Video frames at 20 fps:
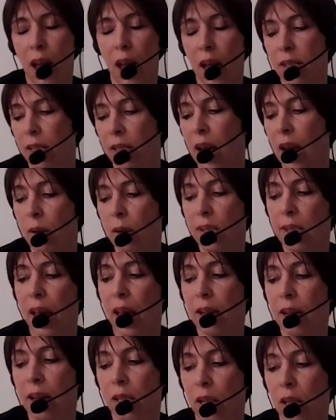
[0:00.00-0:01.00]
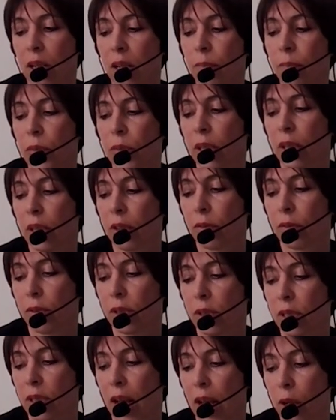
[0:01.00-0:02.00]
and now senator for
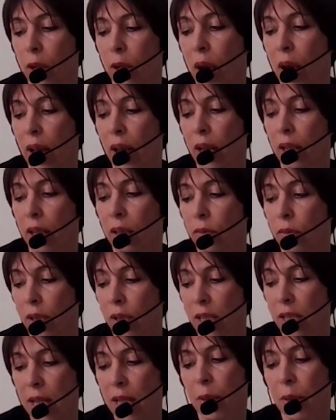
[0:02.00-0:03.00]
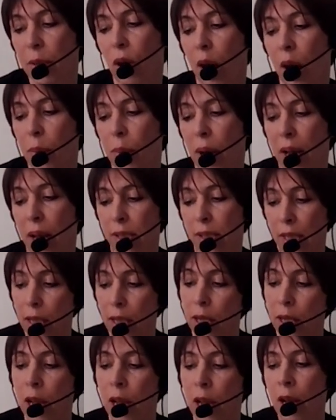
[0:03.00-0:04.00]
Delaware for the Democrat Party.
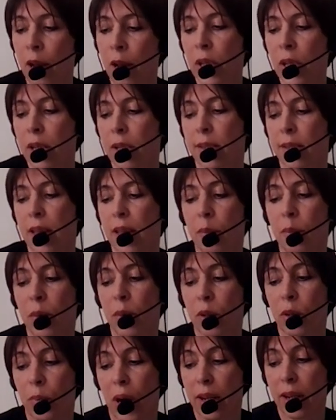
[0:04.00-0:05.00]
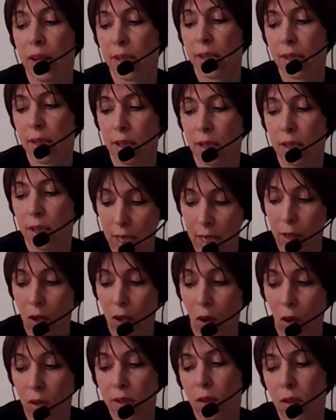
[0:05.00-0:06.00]
Sarah McBride
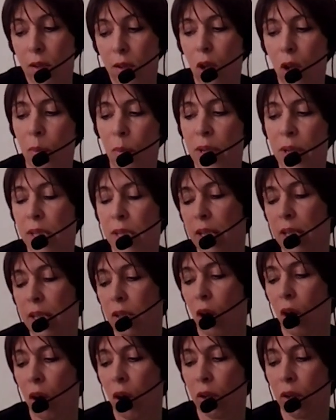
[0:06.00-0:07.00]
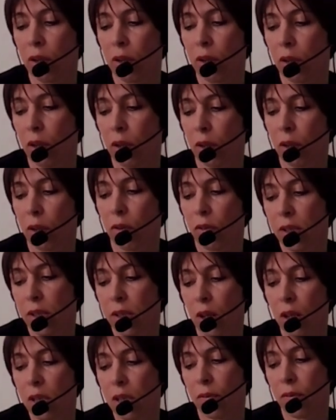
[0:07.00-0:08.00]
also commented on the
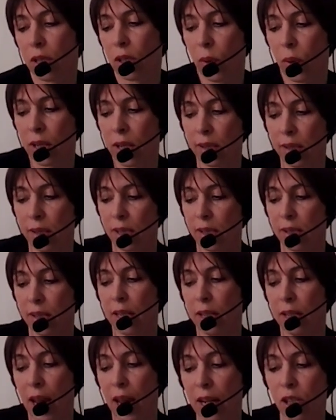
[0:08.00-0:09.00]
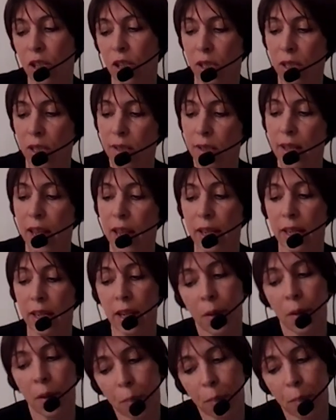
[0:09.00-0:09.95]
result of the 2016 election, saying,